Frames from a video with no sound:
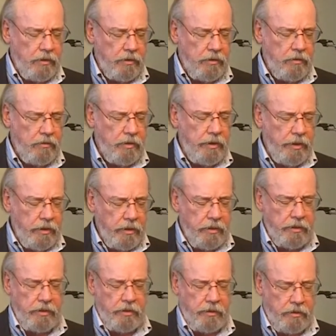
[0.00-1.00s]
So lead
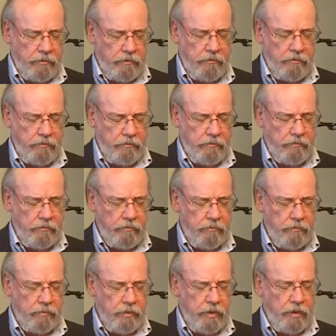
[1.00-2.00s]
us
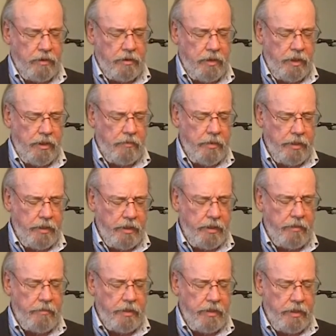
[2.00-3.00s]
day by
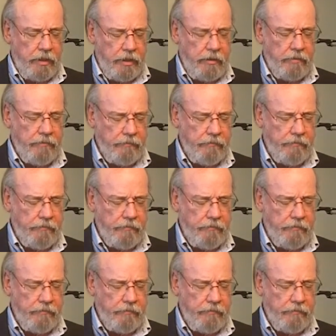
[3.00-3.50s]
day by day.